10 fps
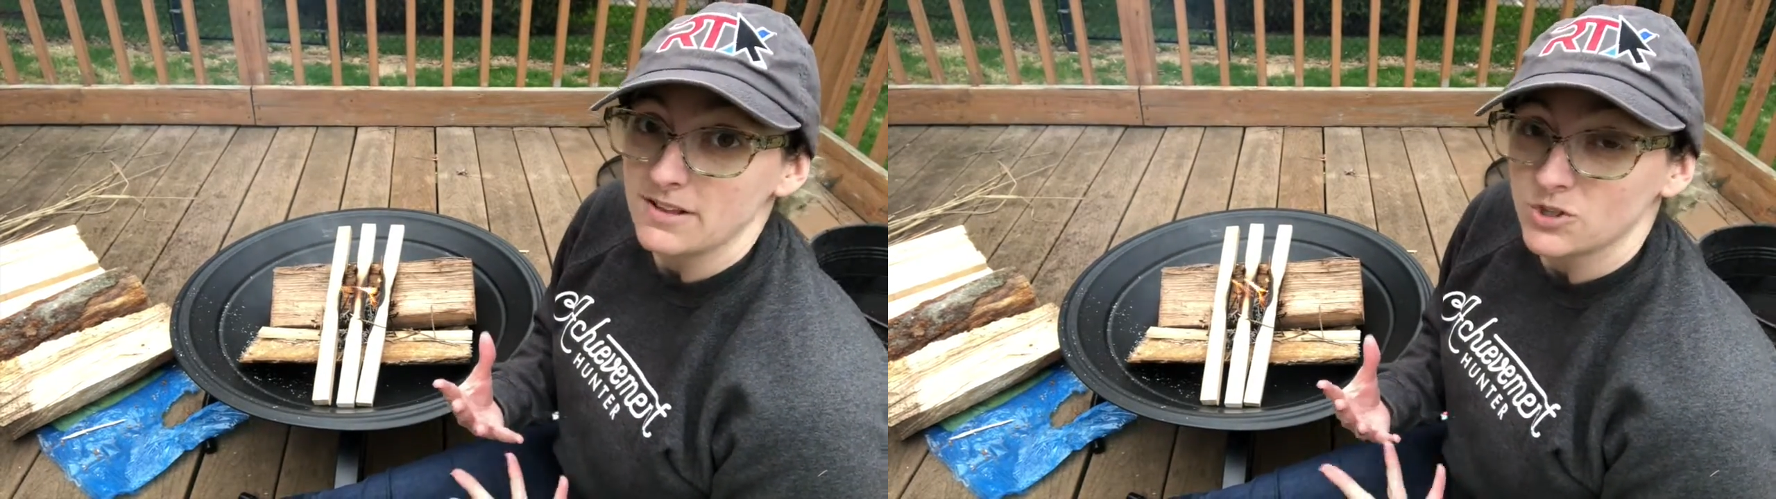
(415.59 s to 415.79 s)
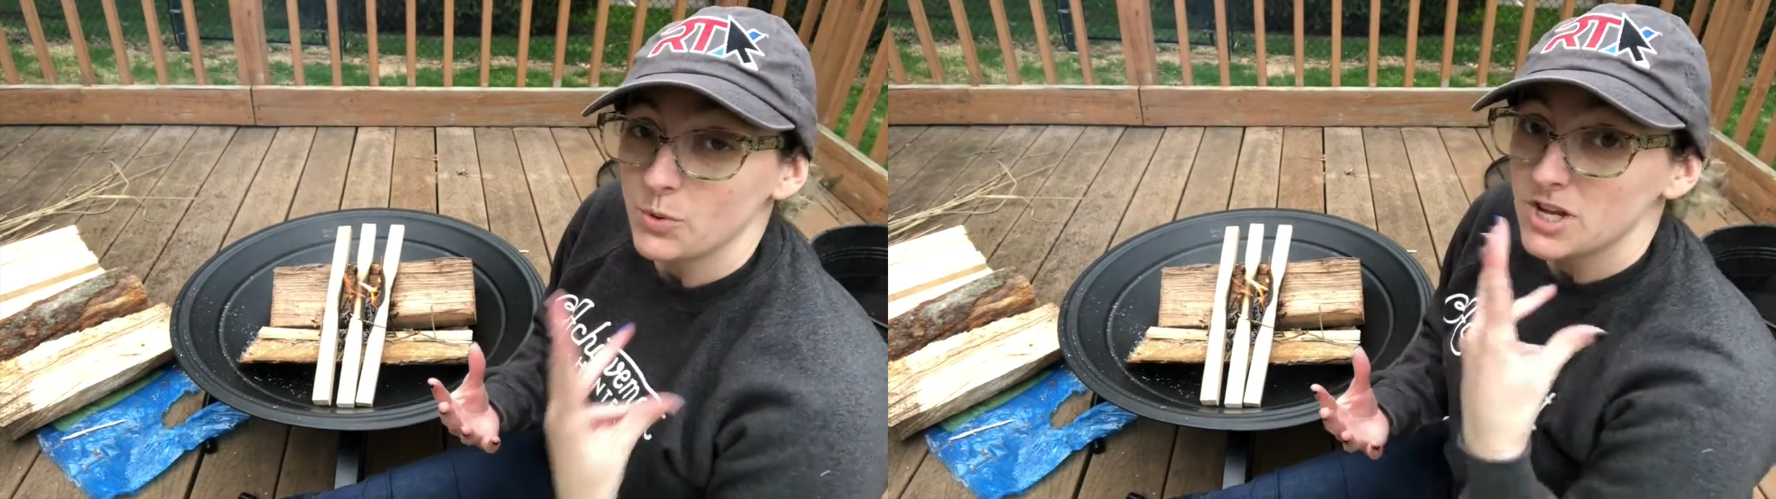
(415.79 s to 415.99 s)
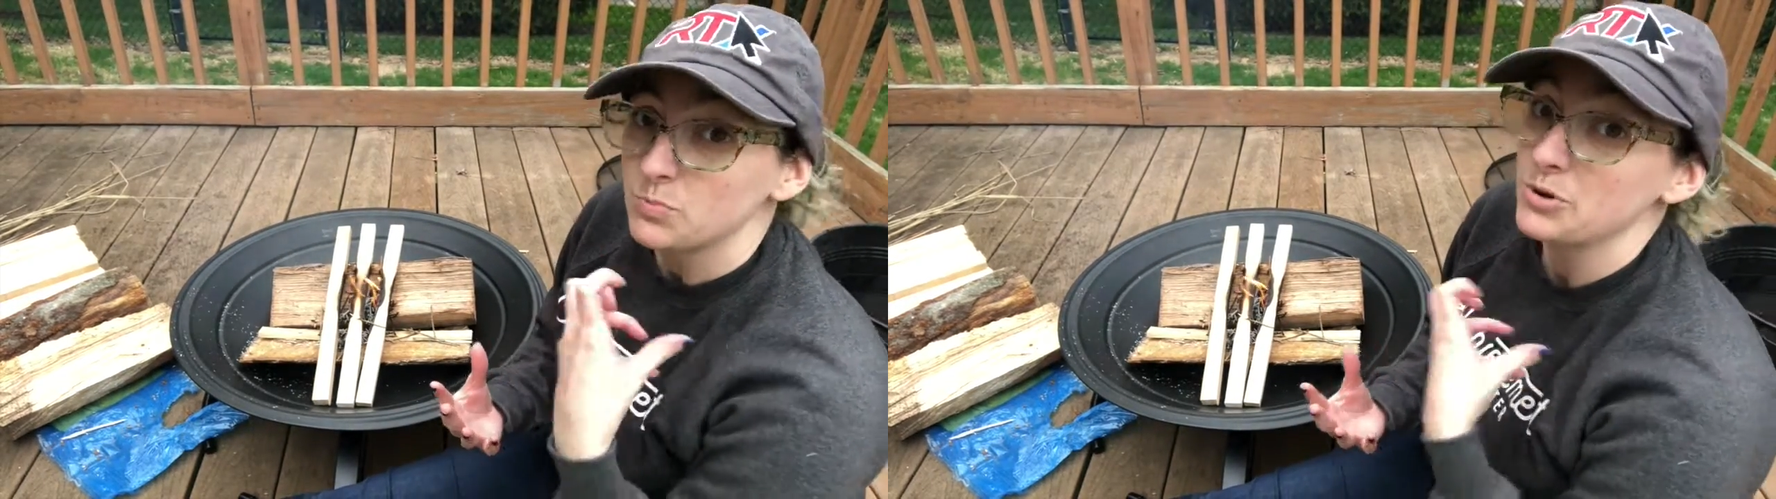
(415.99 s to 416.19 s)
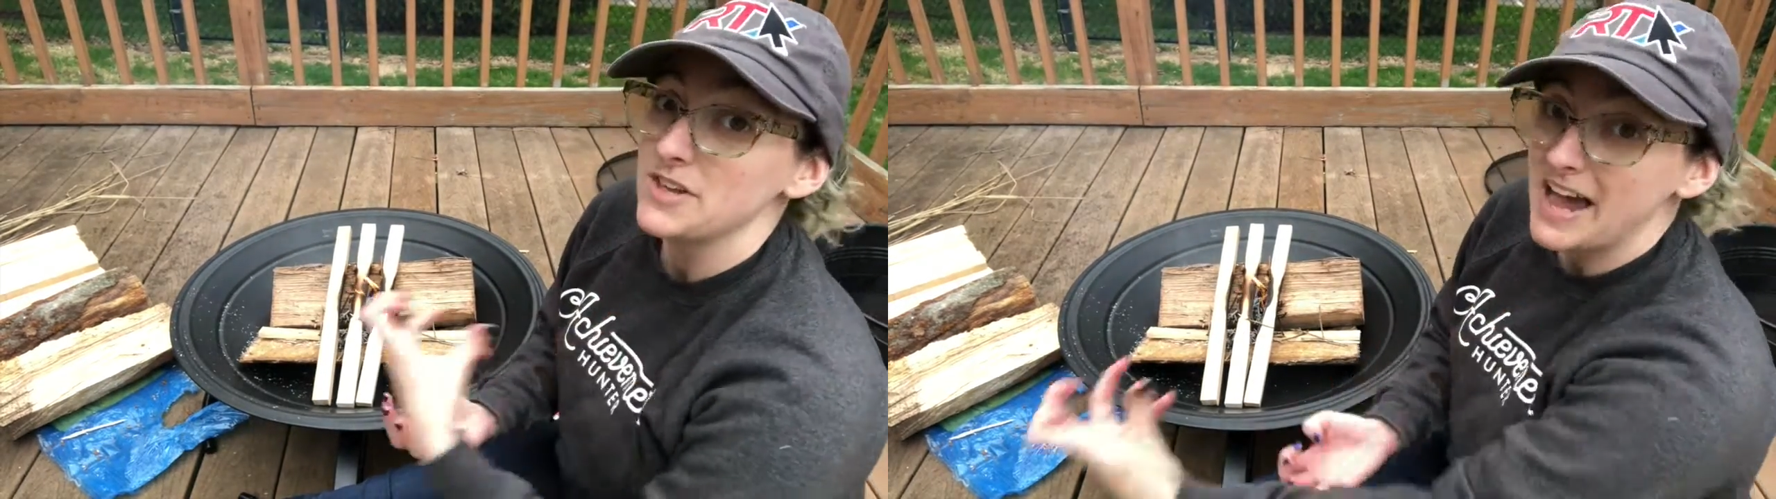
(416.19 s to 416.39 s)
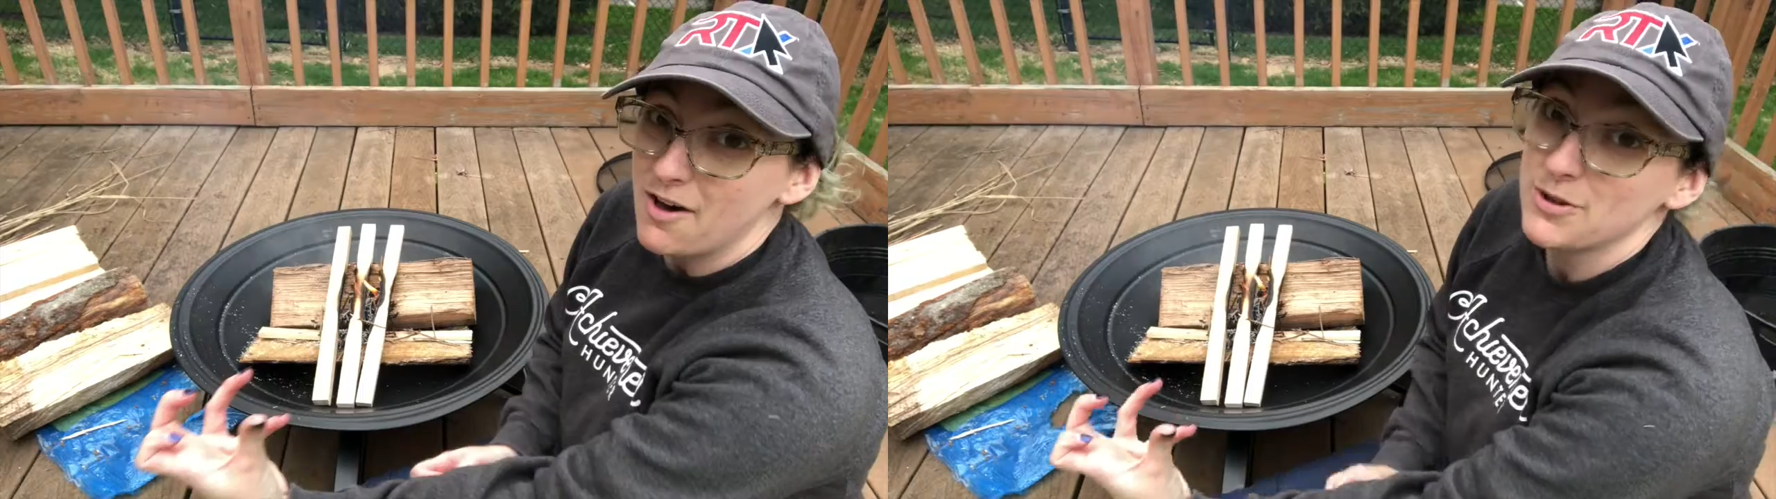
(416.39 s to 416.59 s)
So when you
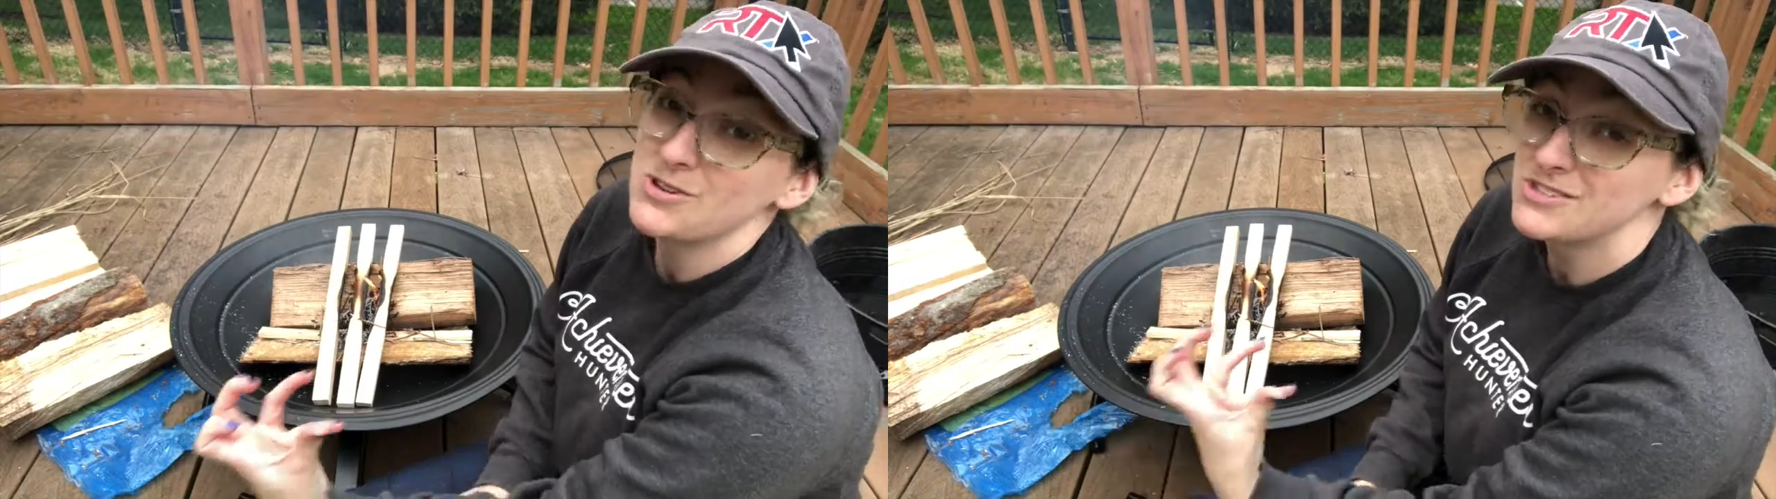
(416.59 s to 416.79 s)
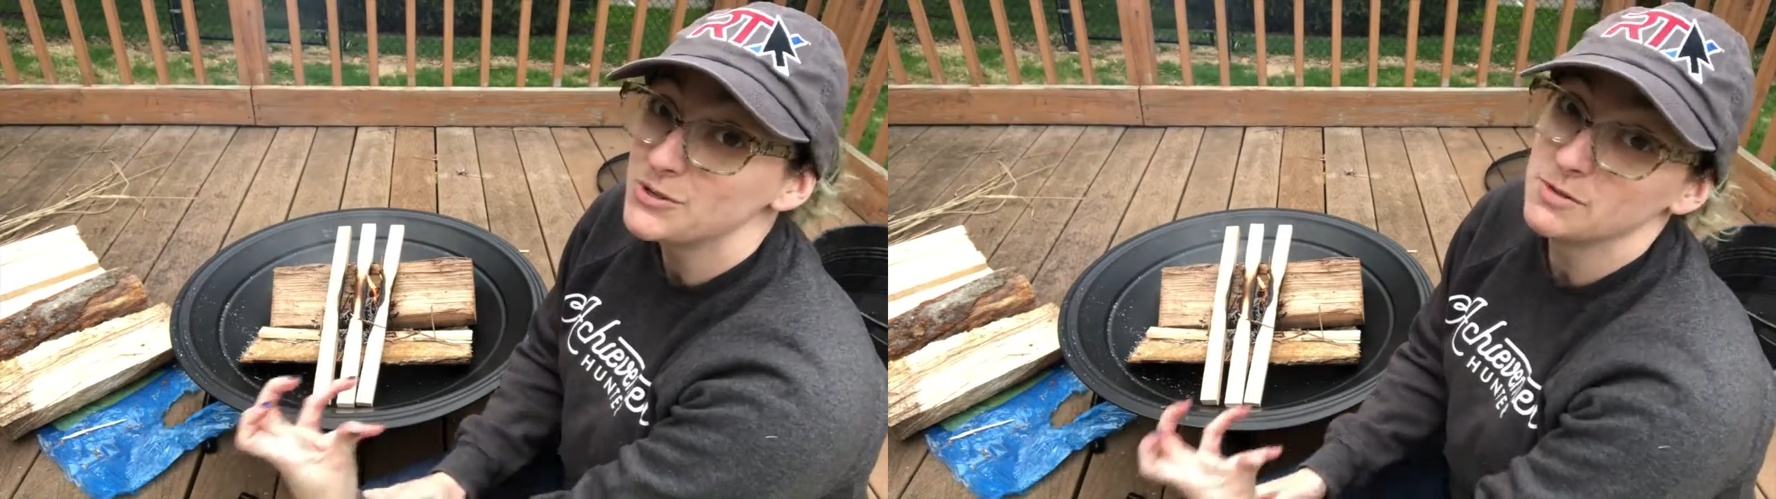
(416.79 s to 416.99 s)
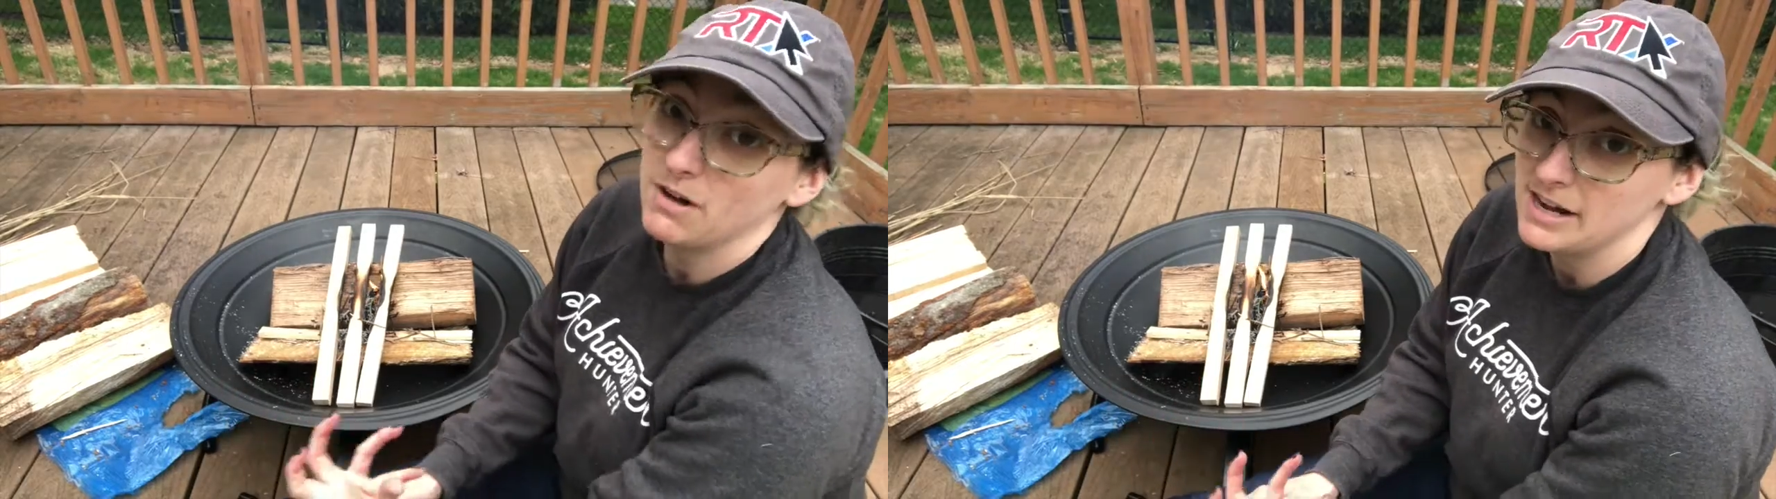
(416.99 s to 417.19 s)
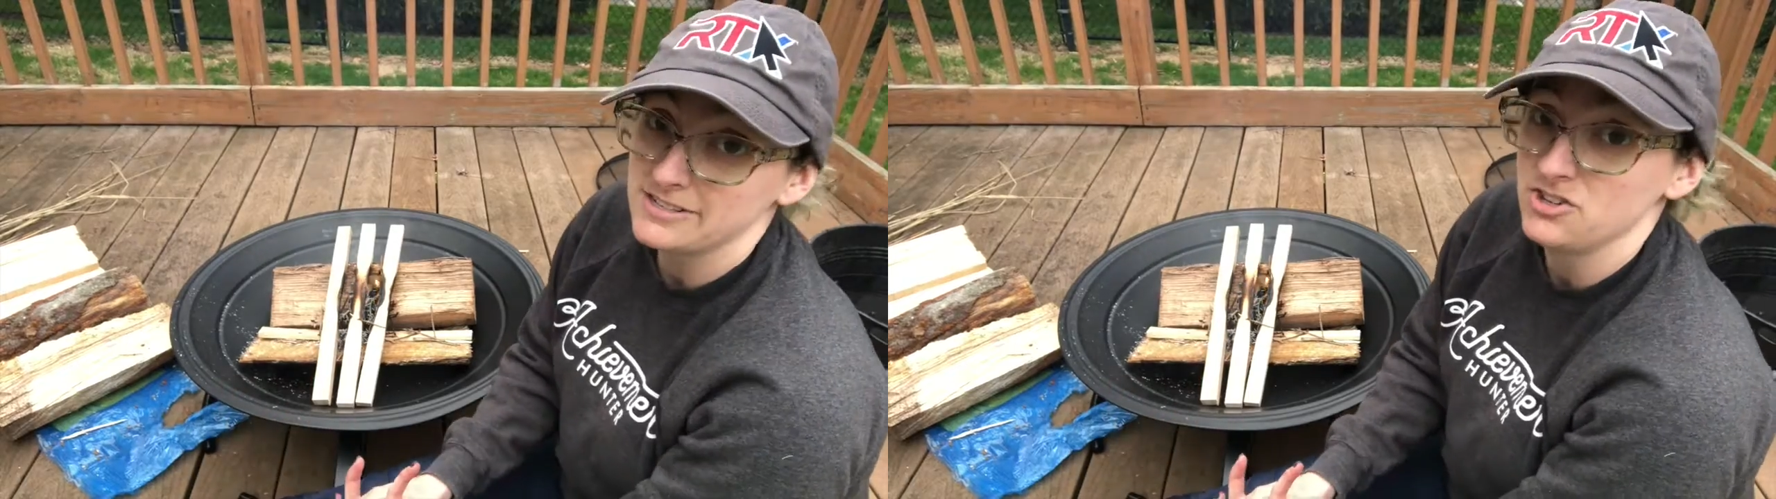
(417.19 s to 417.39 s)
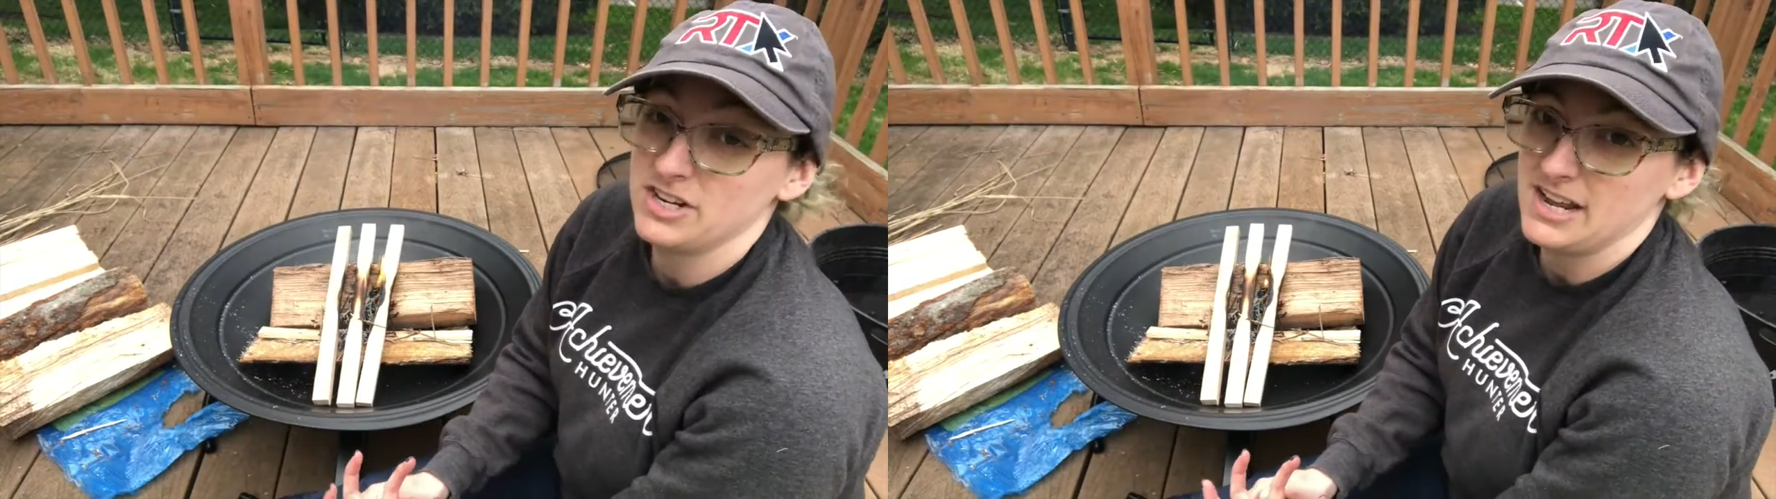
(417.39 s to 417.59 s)
breathe out, there's still some
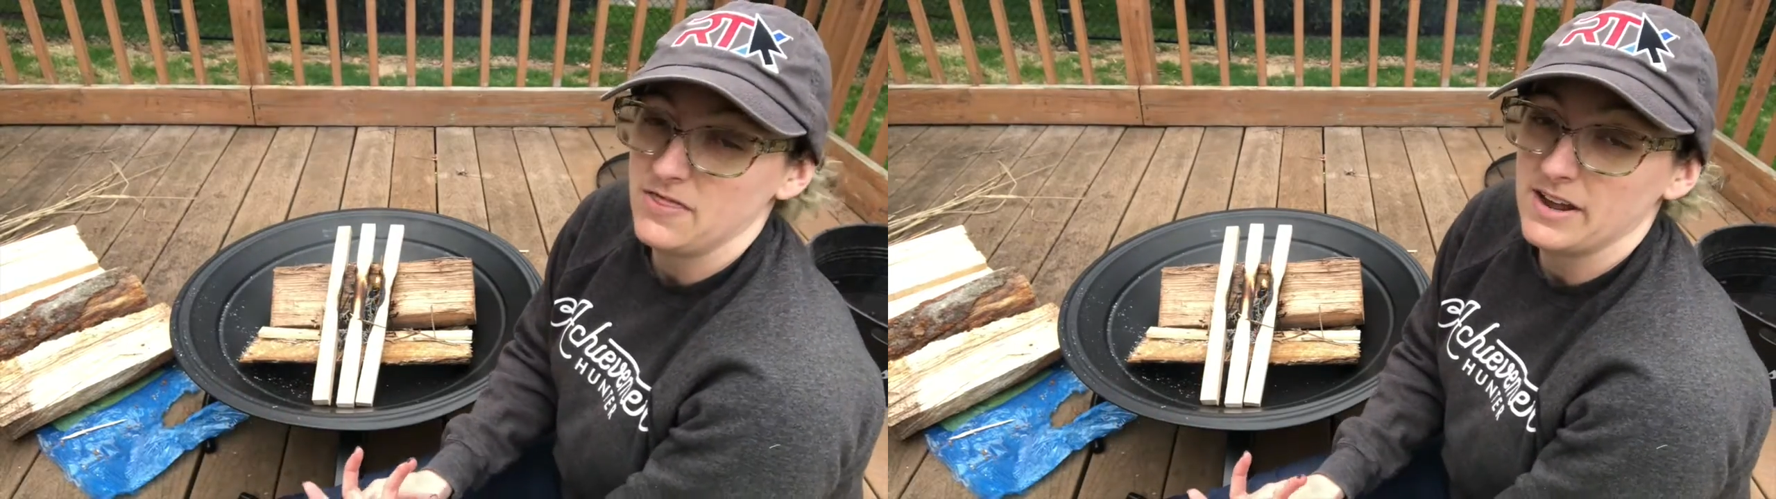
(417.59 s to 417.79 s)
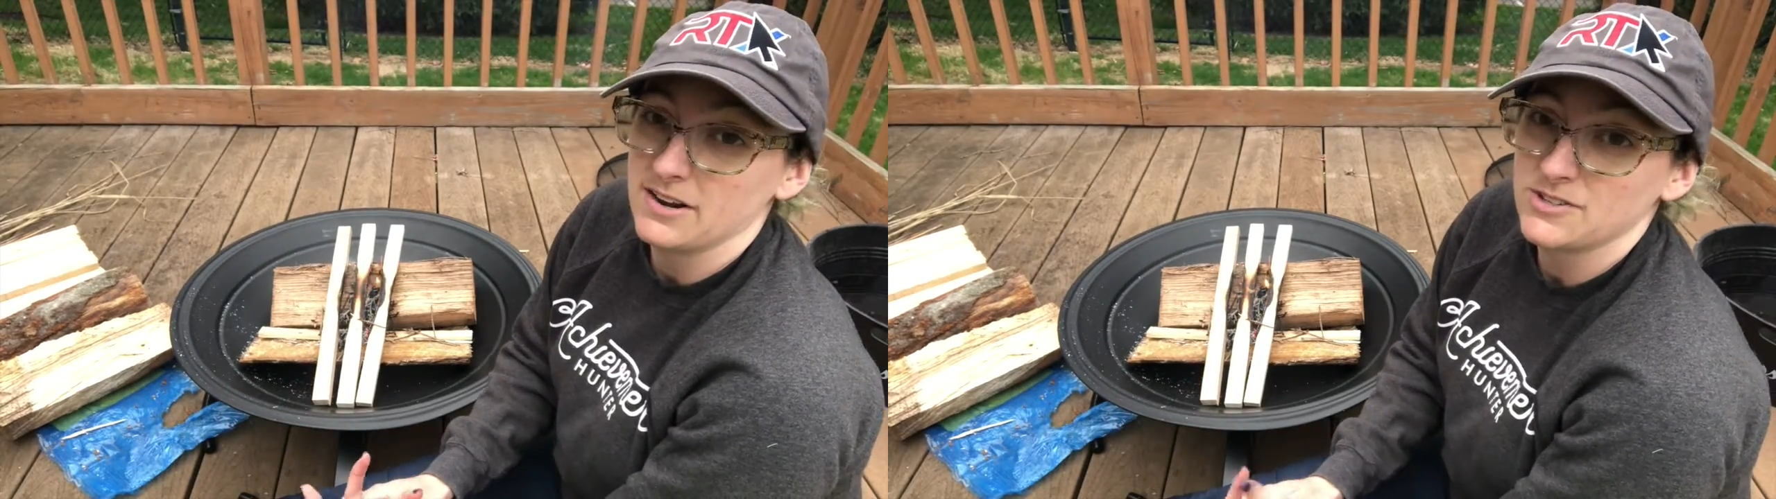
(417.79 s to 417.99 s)
oxygen in there.